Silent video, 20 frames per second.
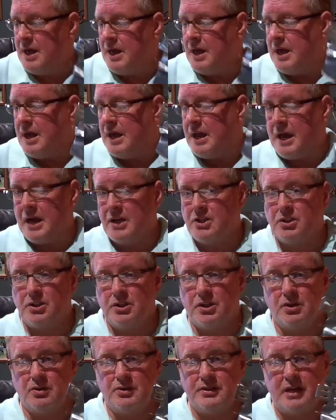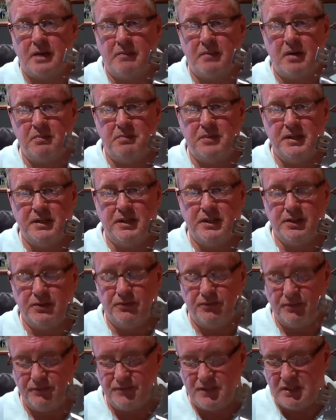It actually goes on my PQ
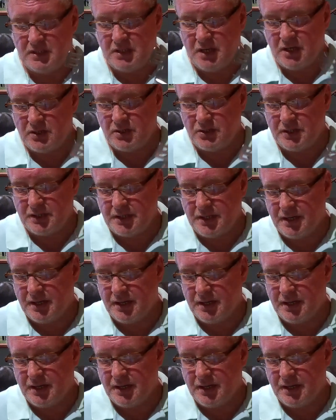1500